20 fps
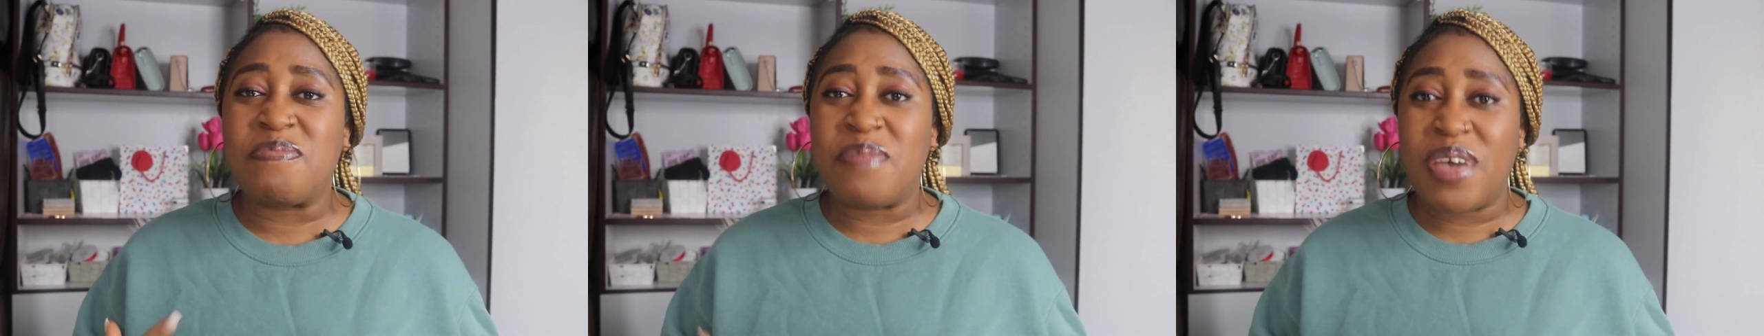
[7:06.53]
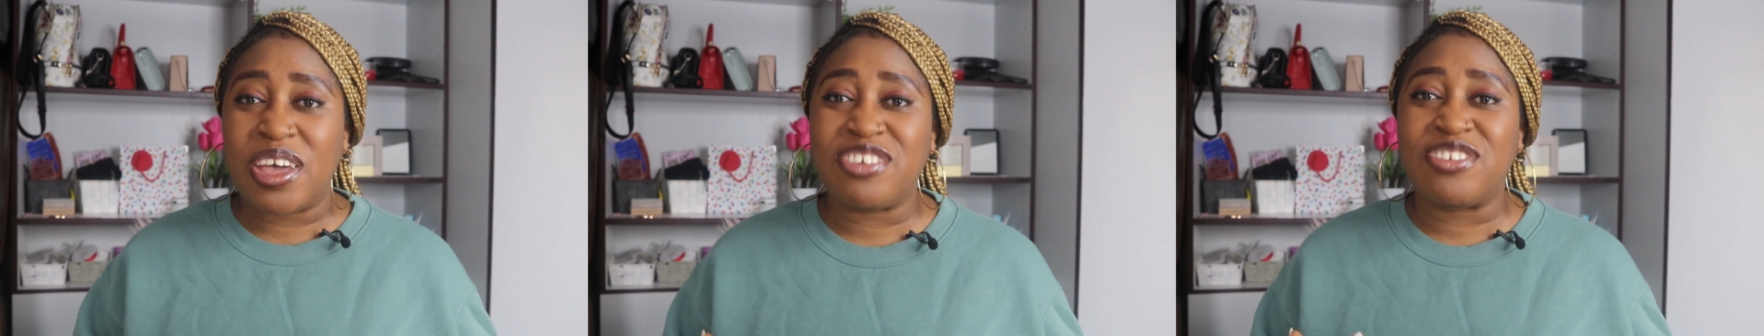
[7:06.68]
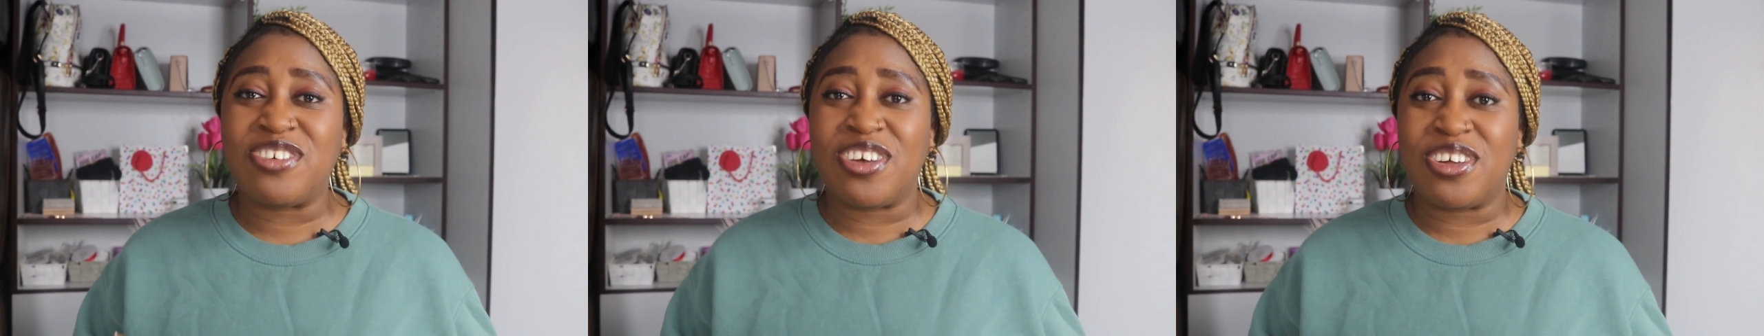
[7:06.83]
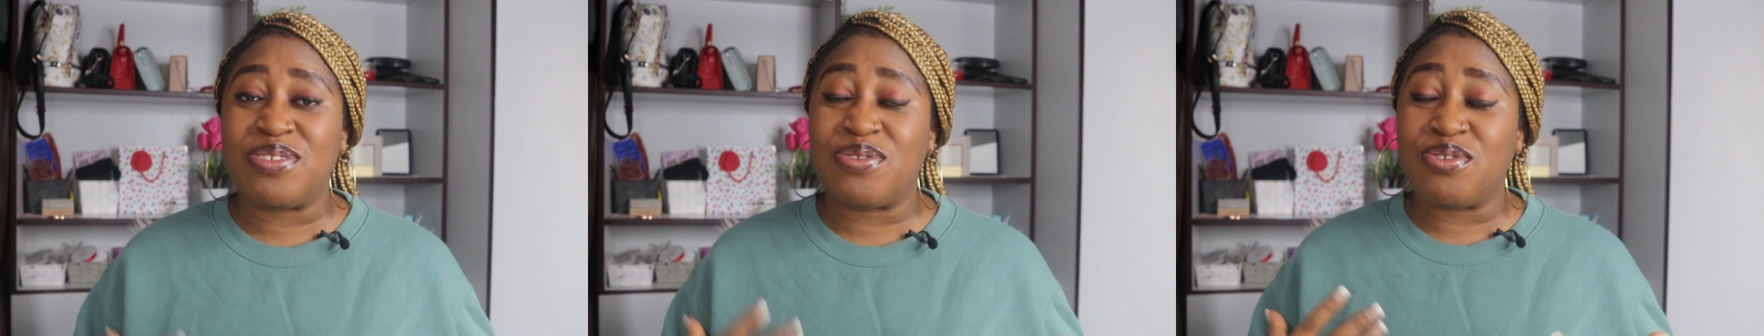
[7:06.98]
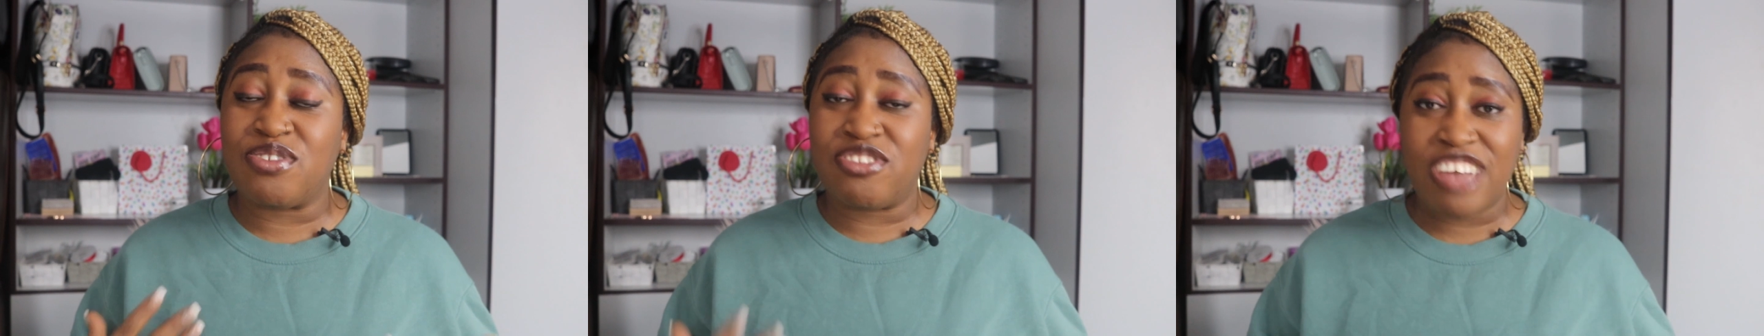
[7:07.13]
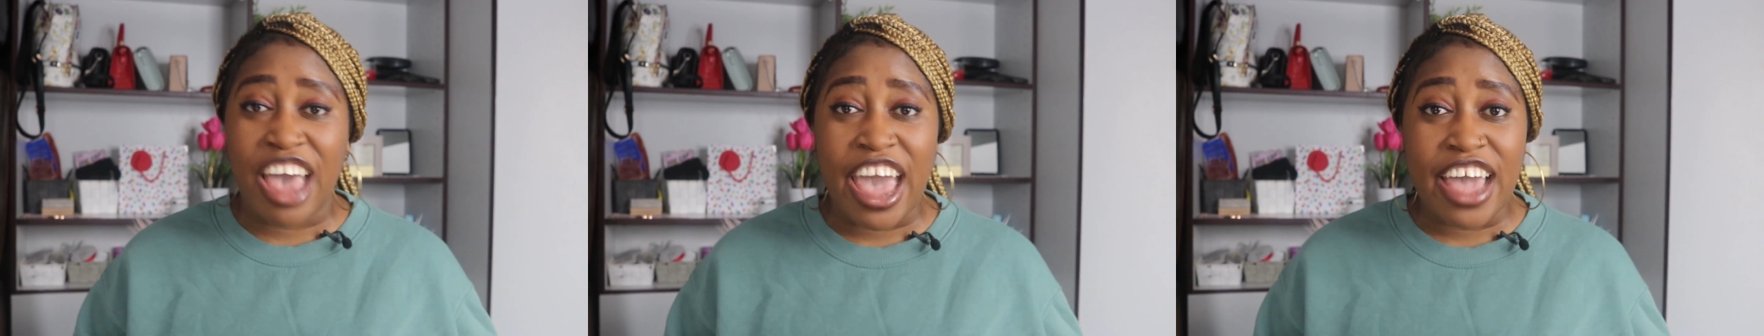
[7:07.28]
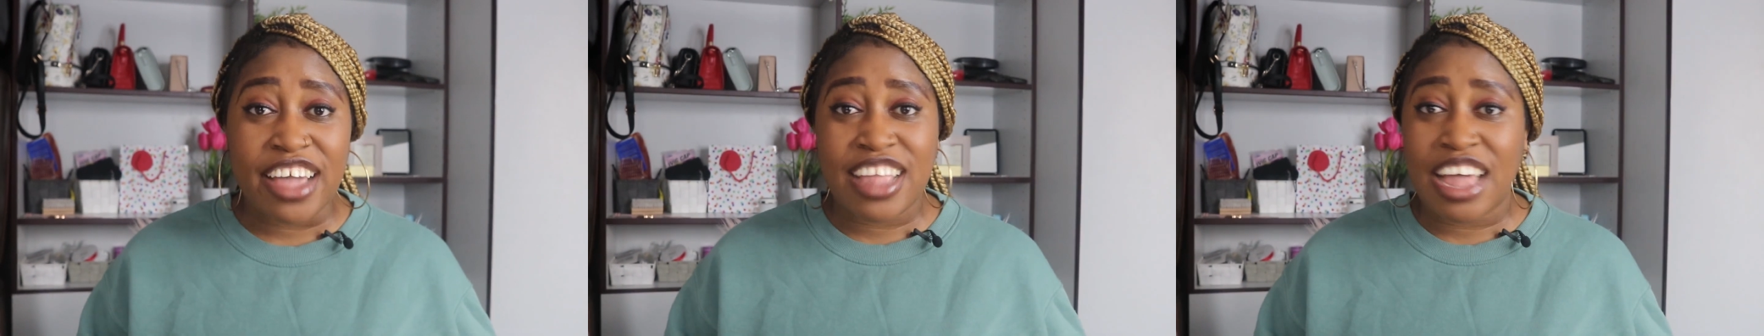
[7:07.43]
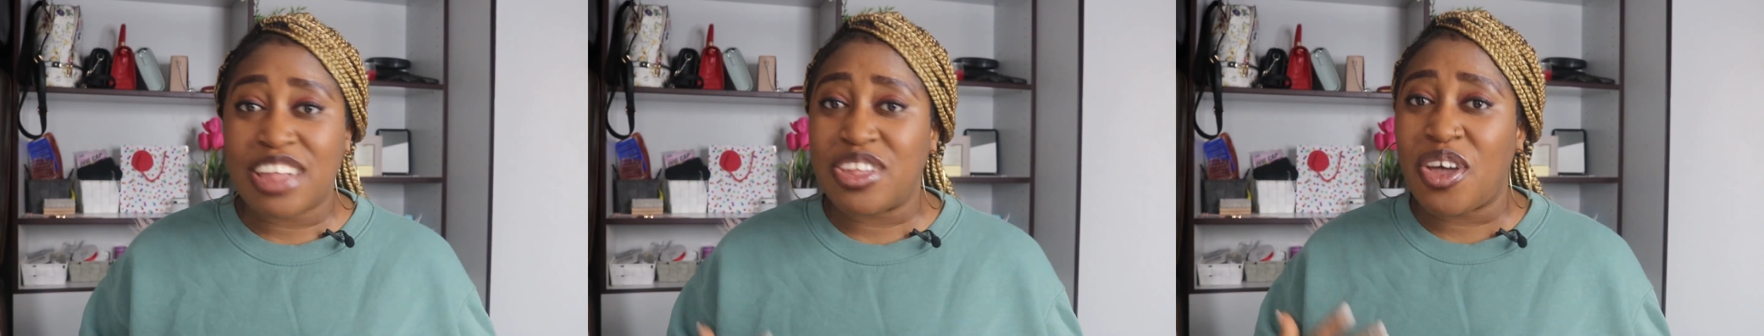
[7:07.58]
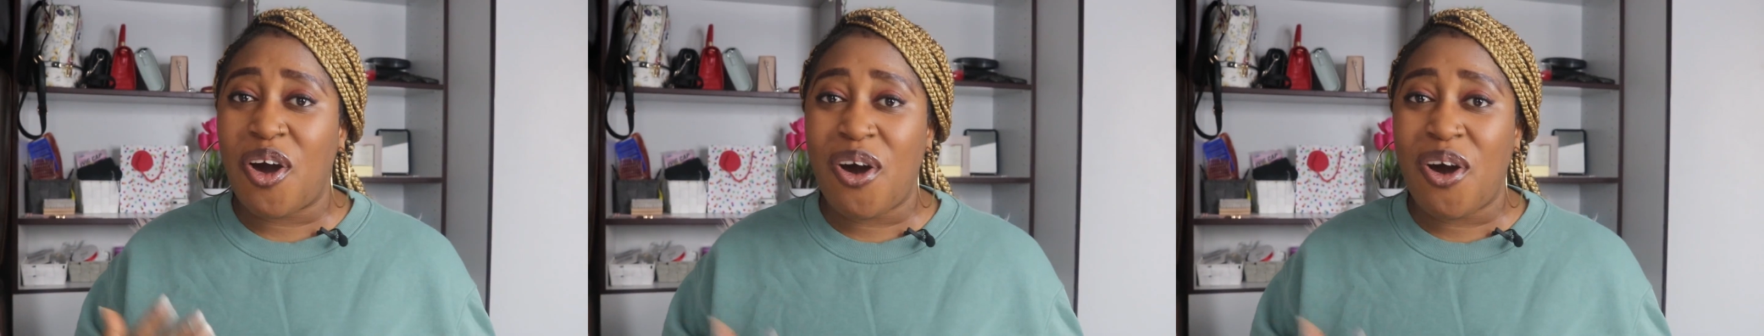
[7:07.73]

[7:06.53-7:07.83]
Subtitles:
make sure to check that